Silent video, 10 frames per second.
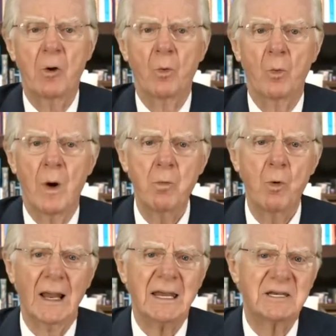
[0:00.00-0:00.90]
what
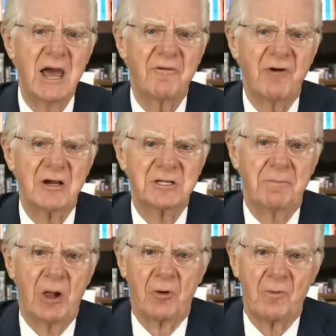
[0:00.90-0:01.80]
will it take for us to
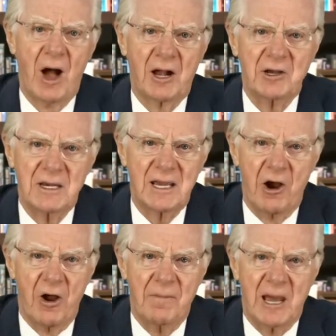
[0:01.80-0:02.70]
build a rocket,
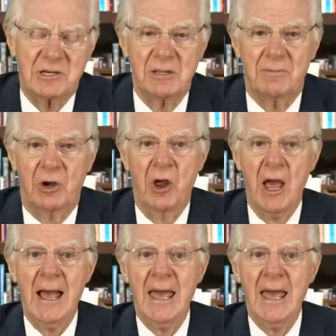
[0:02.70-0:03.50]
carry a man to the moon